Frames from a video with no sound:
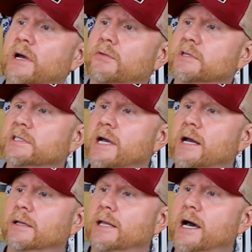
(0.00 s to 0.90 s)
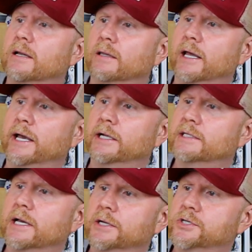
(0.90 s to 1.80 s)
Now, there's not a lot of
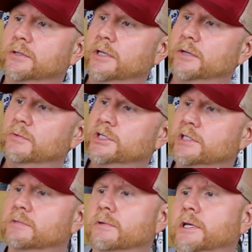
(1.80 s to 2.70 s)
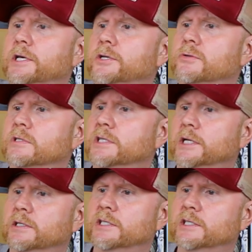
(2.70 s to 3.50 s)
legs, actually, which is really interesting.